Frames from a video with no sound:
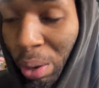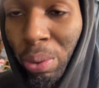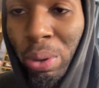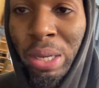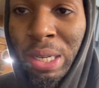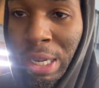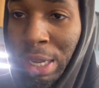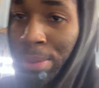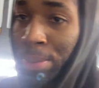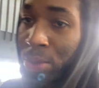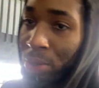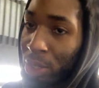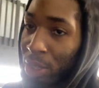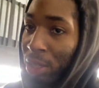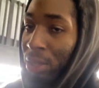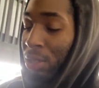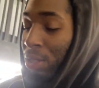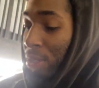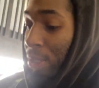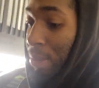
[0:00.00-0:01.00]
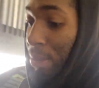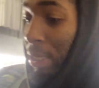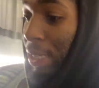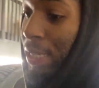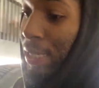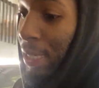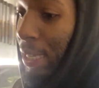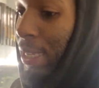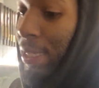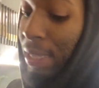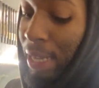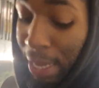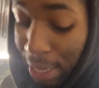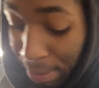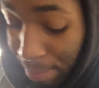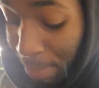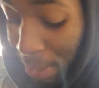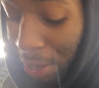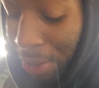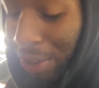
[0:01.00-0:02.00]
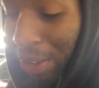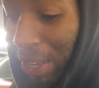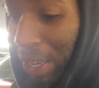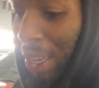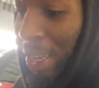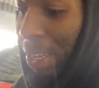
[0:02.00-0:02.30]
wasn't able to, you know what I'm saying, take time out